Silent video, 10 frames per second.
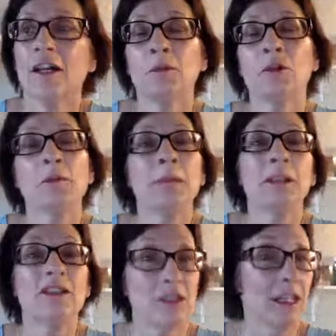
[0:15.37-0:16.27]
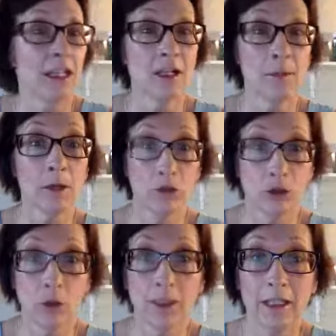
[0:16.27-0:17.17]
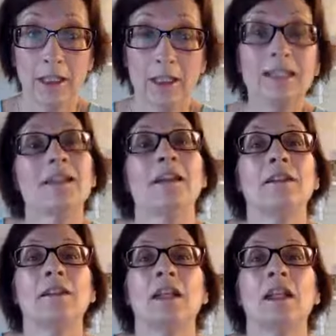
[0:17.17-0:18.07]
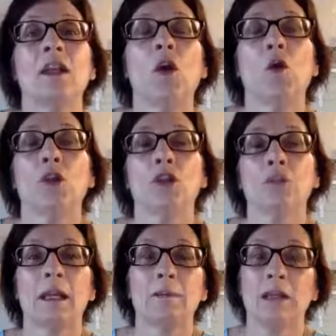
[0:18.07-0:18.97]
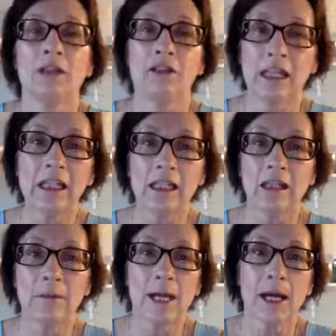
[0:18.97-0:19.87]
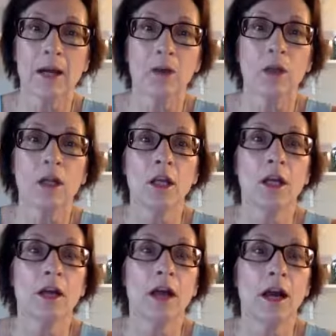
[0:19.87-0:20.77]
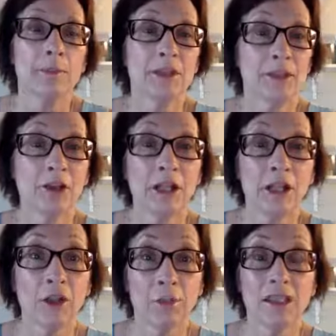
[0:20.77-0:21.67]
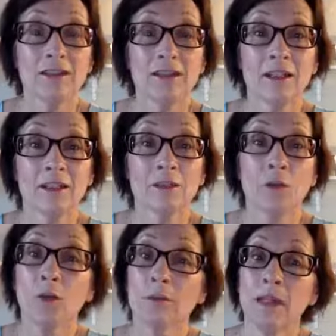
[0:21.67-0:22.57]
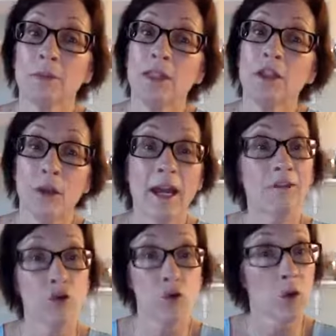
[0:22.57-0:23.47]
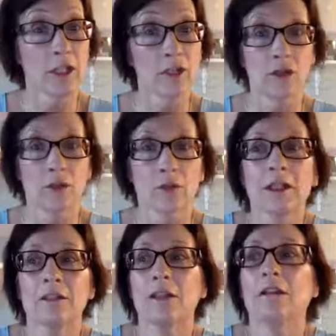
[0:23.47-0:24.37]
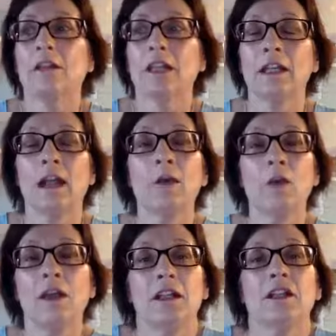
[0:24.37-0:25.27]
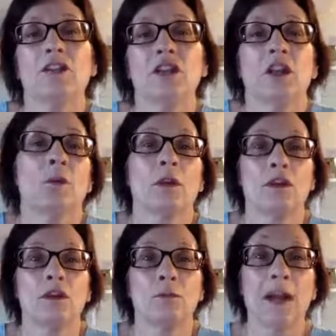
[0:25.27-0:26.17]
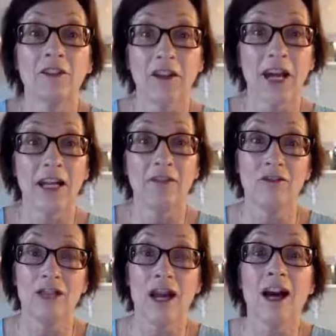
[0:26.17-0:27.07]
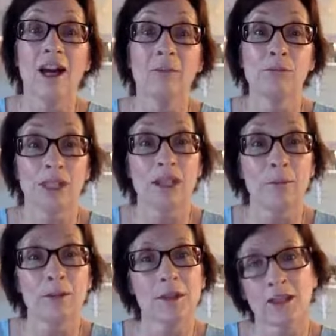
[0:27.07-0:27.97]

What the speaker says: You may be thinking about joining Sensi, or you may be thinking about starting your business, or maybe you have joined just recently. And I wanted to share with you my five top tips.